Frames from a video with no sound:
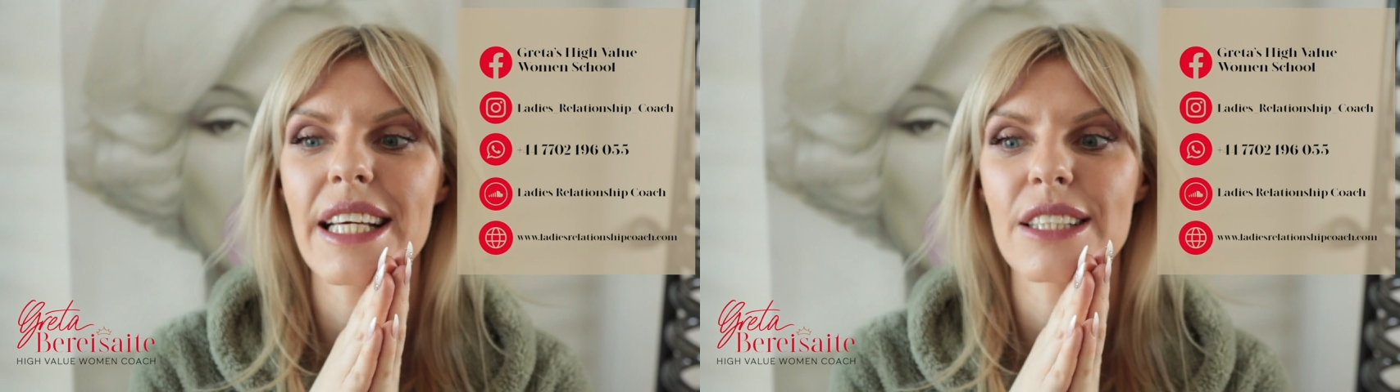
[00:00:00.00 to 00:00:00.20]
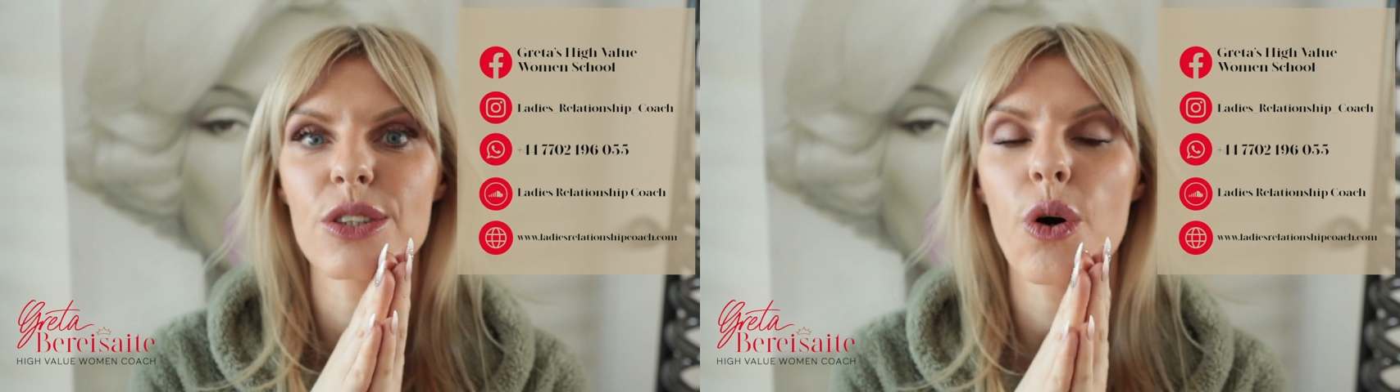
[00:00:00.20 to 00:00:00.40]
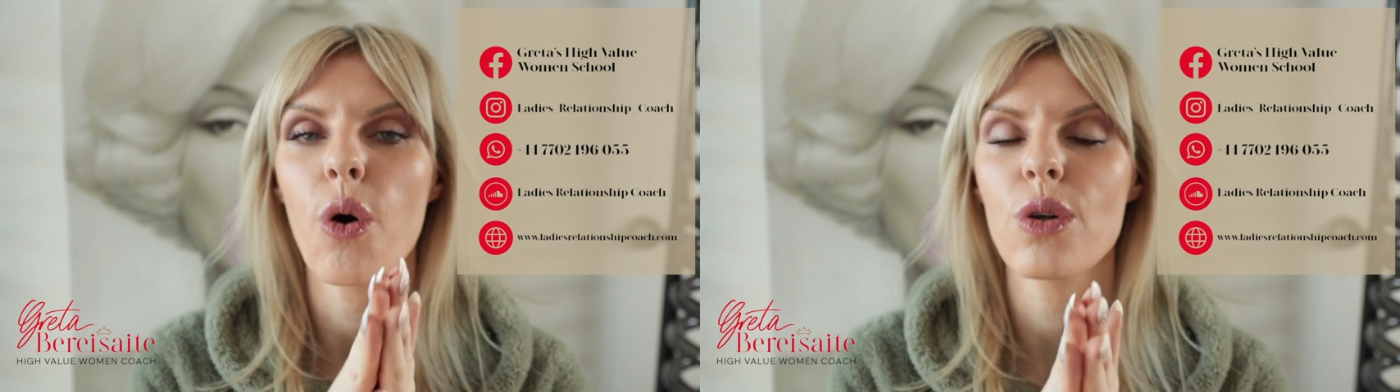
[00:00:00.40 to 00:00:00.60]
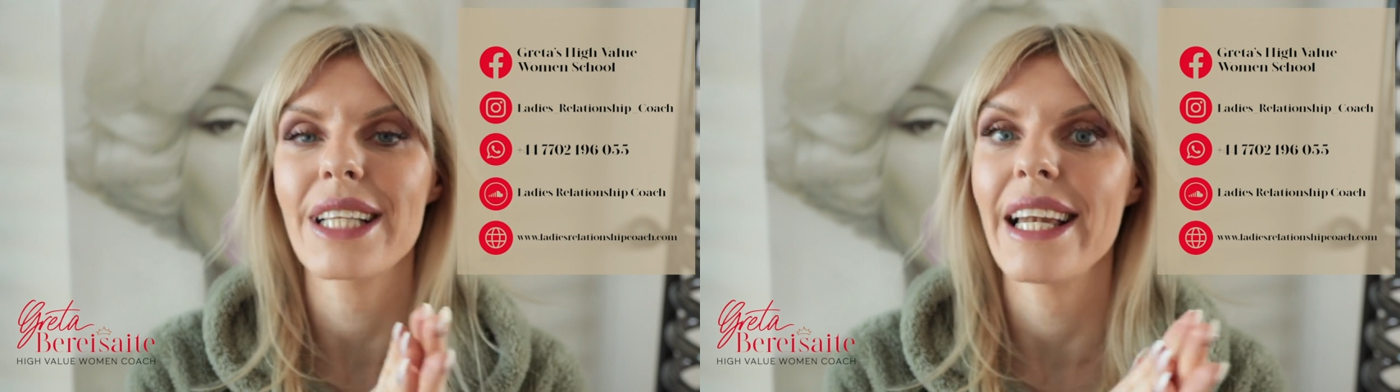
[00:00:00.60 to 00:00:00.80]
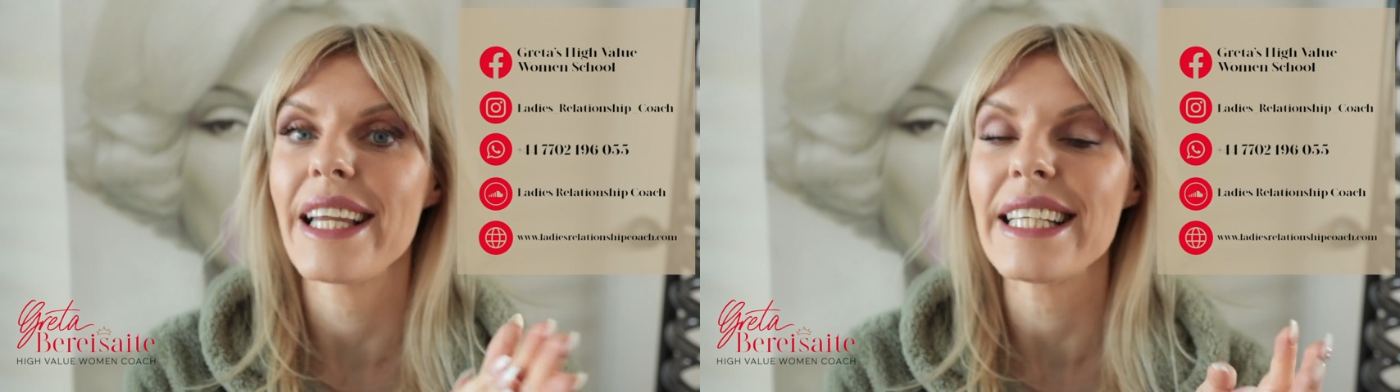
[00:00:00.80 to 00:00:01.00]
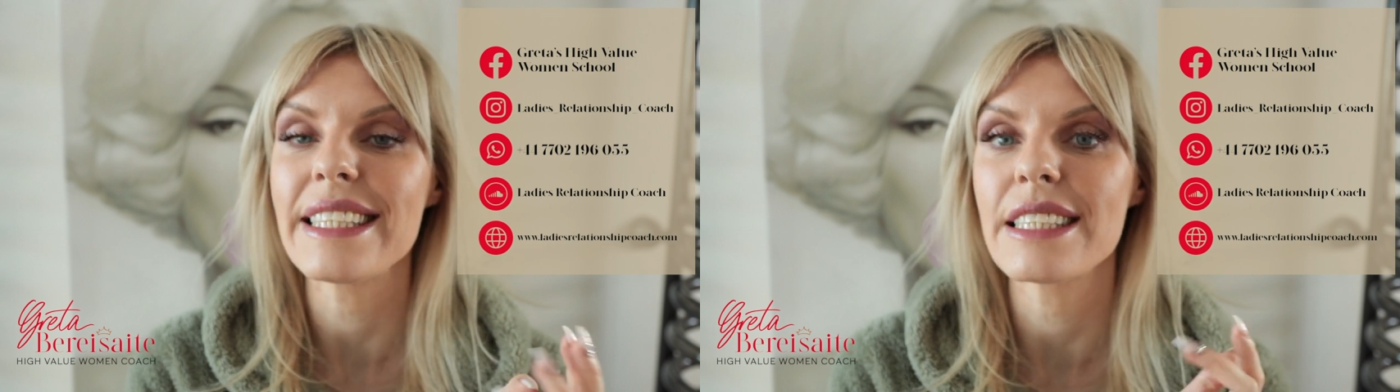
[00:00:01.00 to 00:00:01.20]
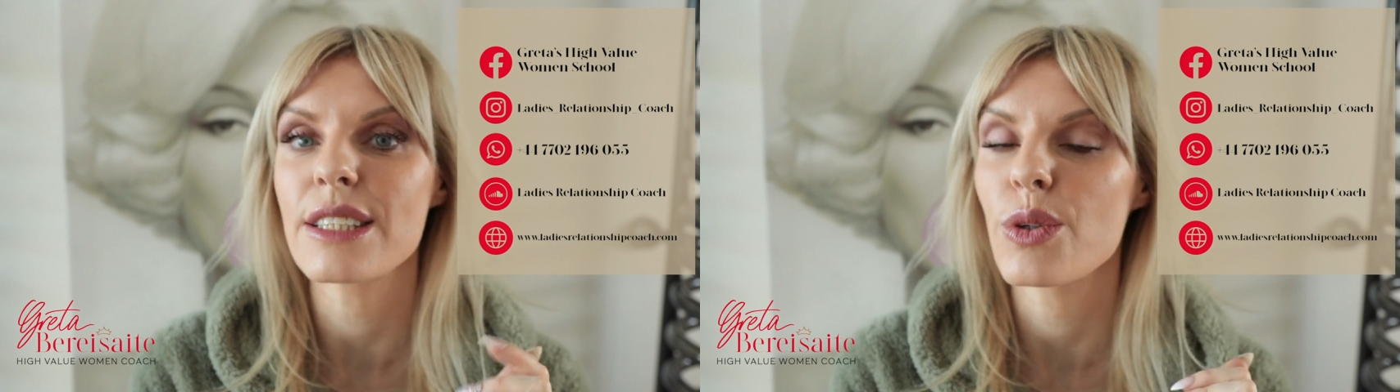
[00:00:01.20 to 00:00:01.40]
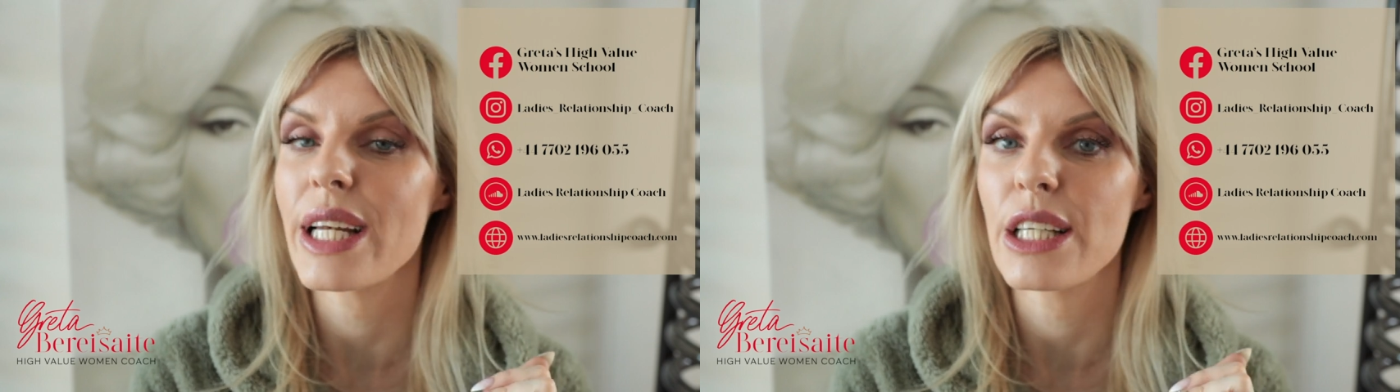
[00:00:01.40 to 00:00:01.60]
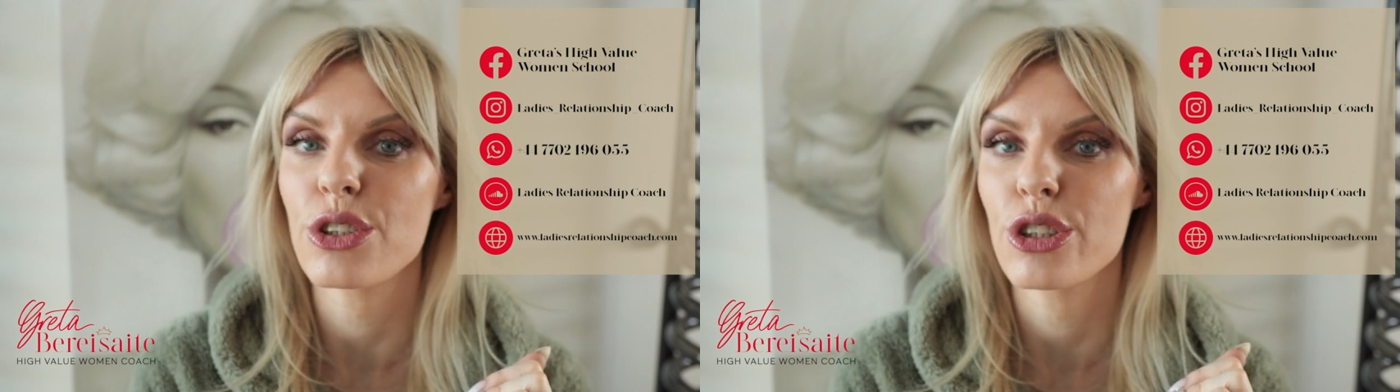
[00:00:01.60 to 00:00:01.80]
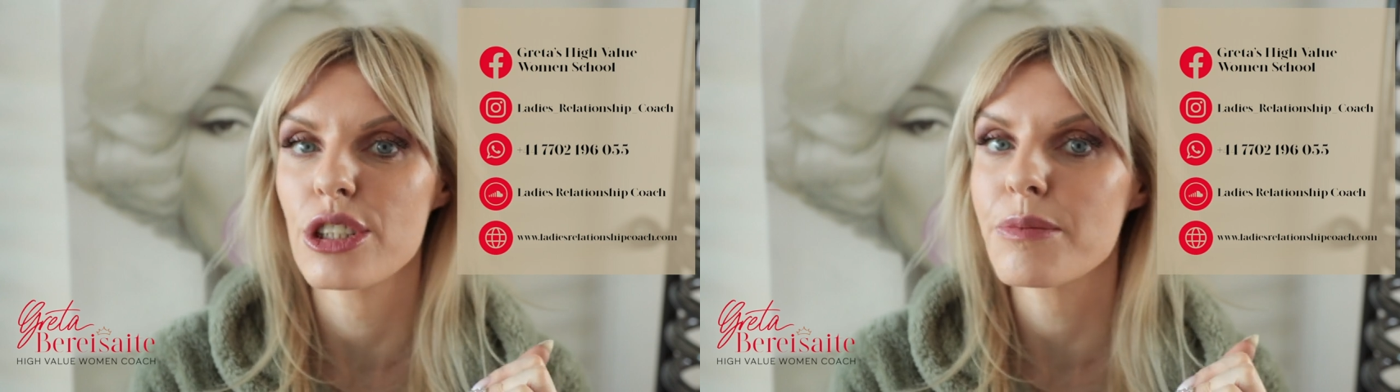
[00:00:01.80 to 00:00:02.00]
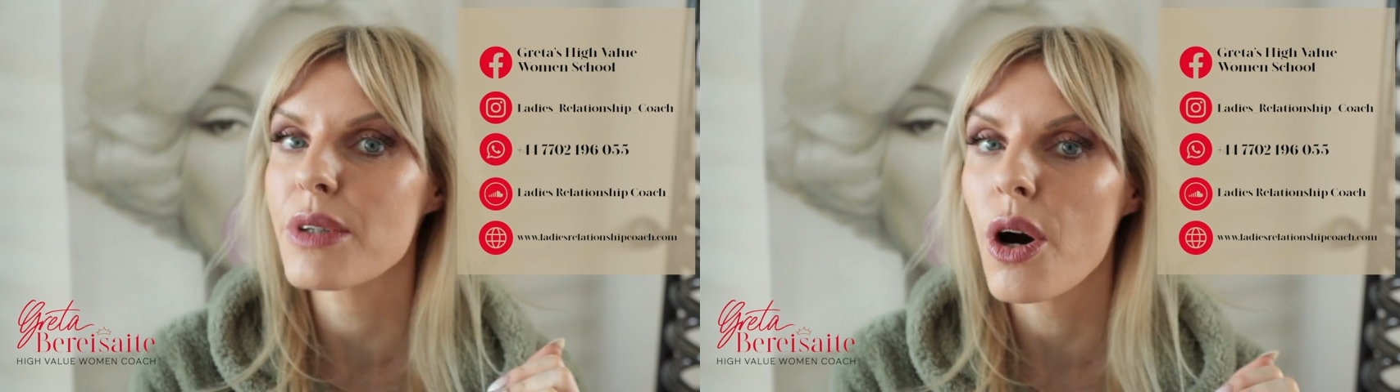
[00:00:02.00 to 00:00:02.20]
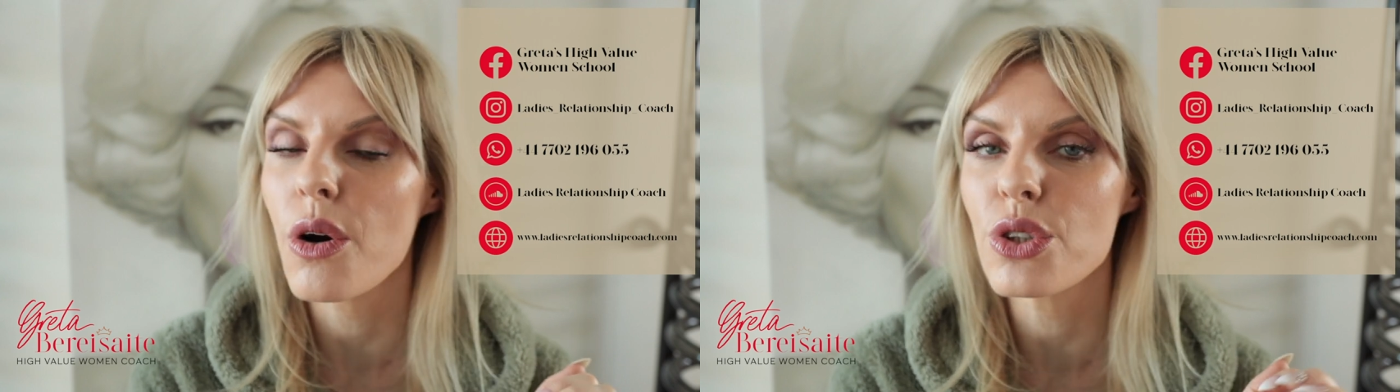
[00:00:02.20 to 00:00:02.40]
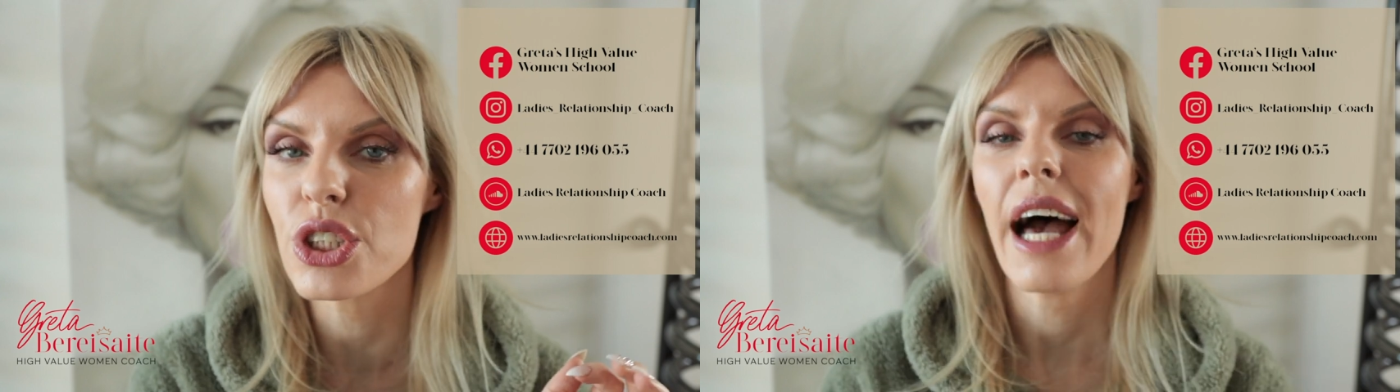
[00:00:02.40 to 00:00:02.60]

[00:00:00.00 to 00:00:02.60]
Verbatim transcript: It's called Ladies Relationship Coach.